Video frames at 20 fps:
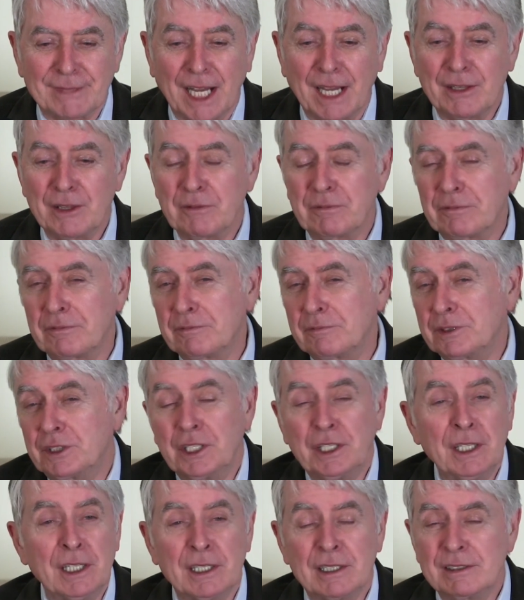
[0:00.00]
And
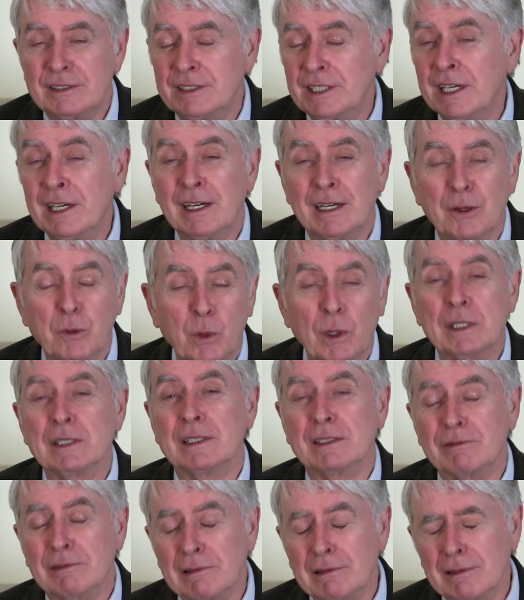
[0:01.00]
the dear,
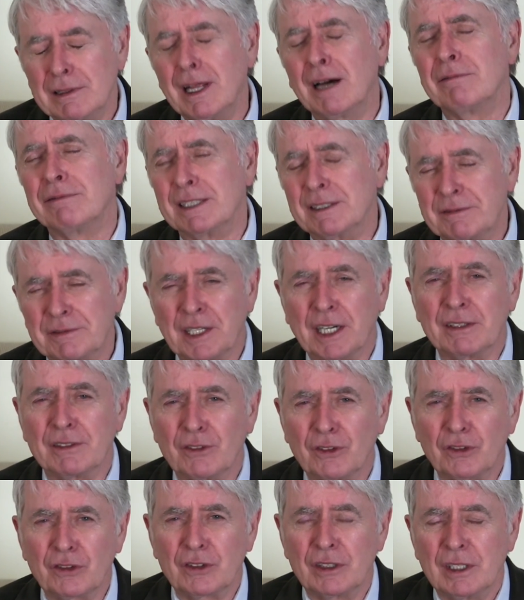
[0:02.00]
wonderful, lovely
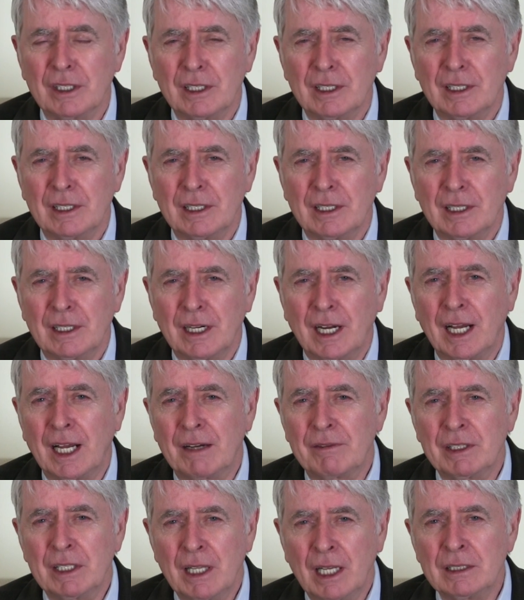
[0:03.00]
friends I
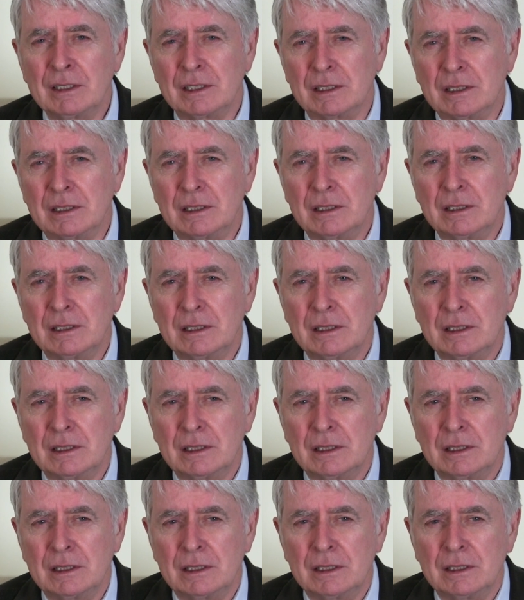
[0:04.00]
have in London,
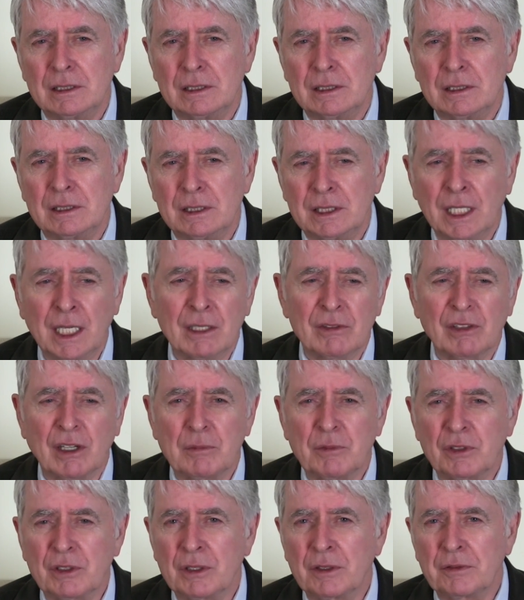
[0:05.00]
yes,
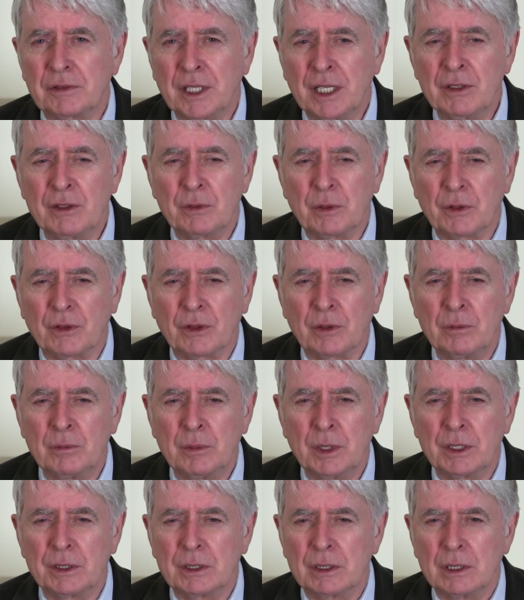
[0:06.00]
I'm still friends with
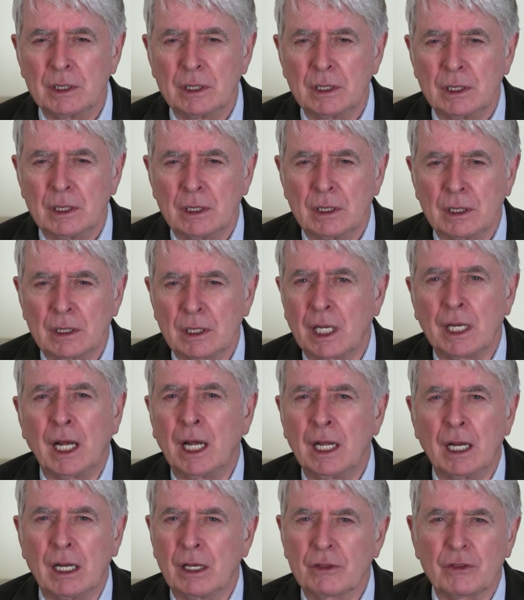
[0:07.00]
them, but can
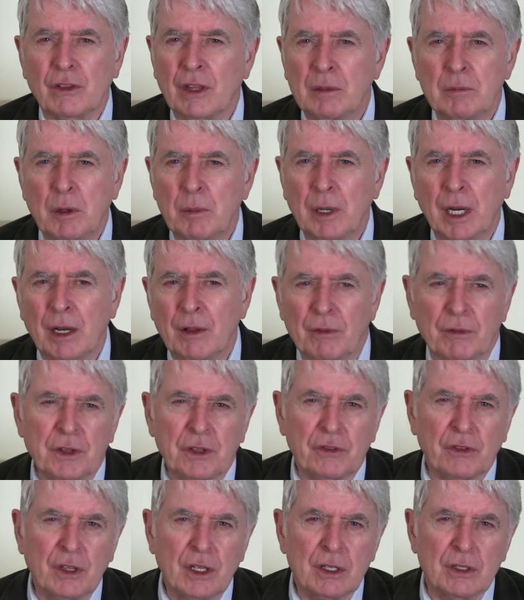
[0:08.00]
I ask them about
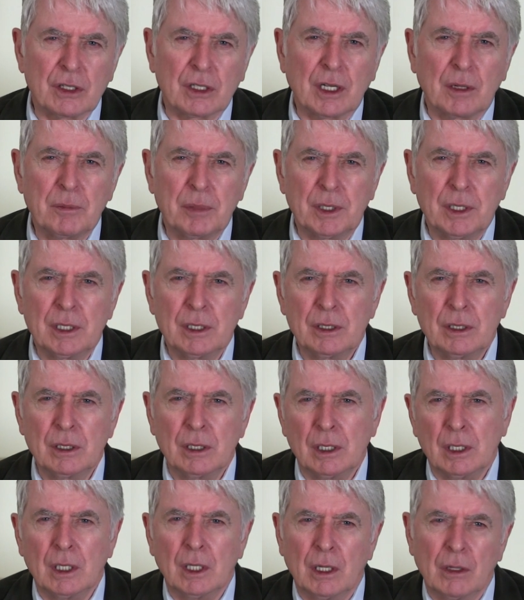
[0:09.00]
this theatre company
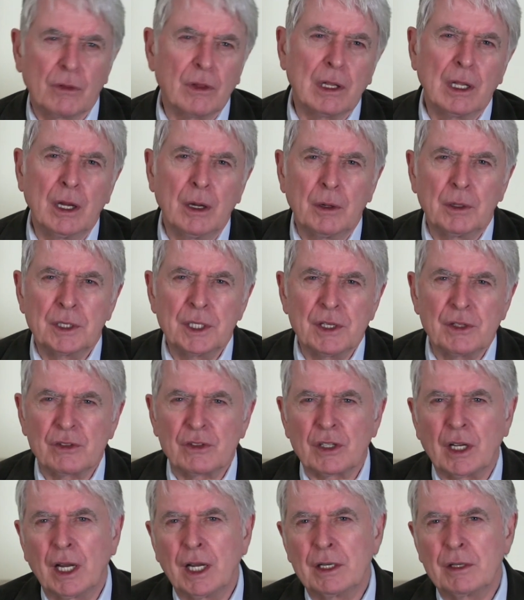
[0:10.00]
in the Lower East
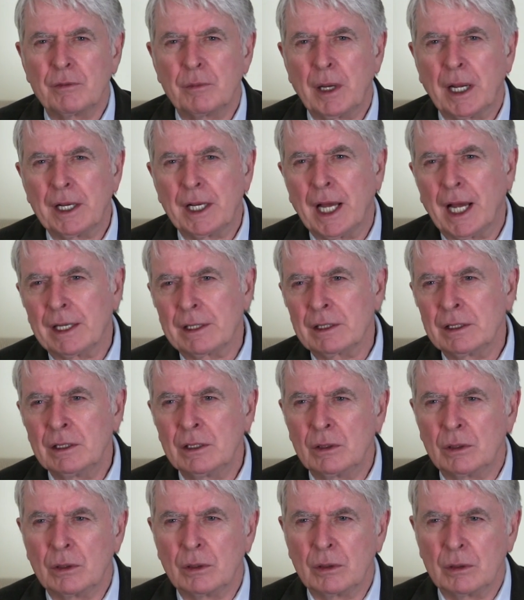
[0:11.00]
Side of
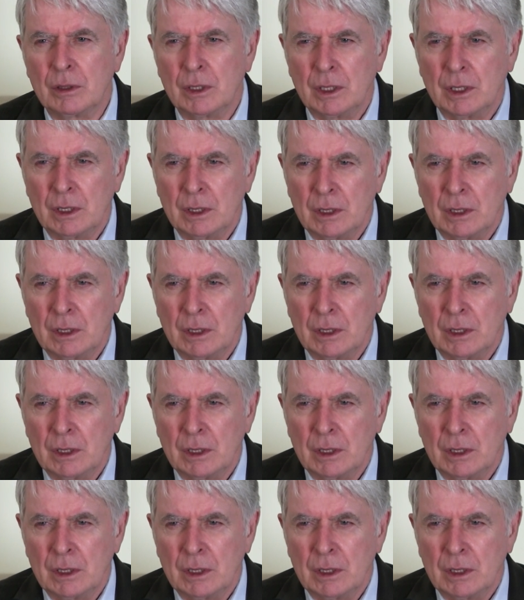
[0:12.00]
Manhattan, or